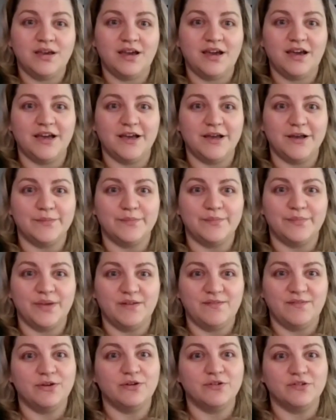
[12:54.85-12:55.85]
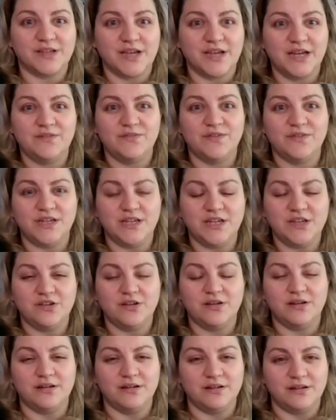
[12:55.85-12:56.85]
If there's kind of
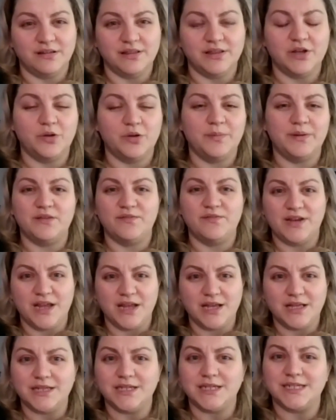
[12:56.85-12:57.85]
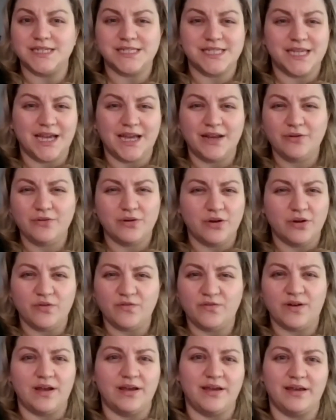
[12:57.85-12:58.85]
a little bit of an inkling to say, I don't know
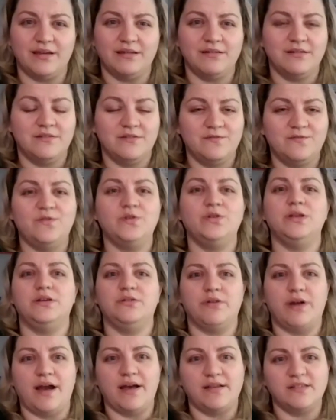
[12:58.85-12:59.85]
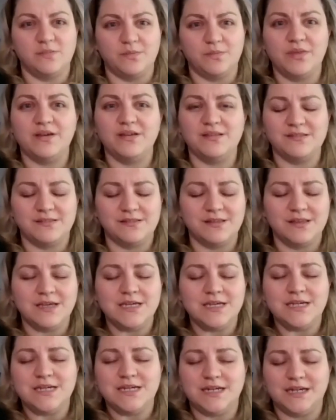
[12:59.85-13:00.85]
if I fully grasp this,
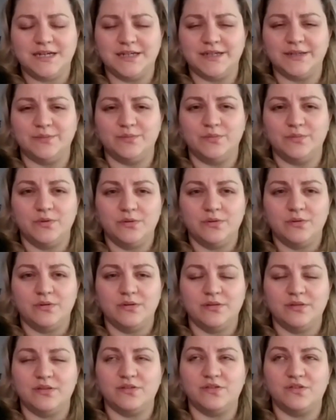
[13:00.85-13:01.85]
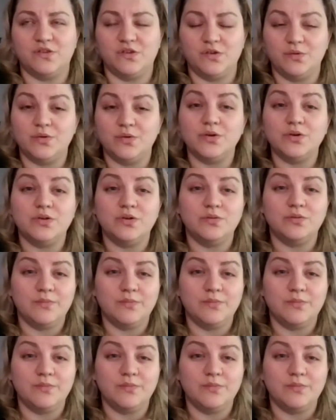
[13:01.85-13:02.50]
um, the sooner you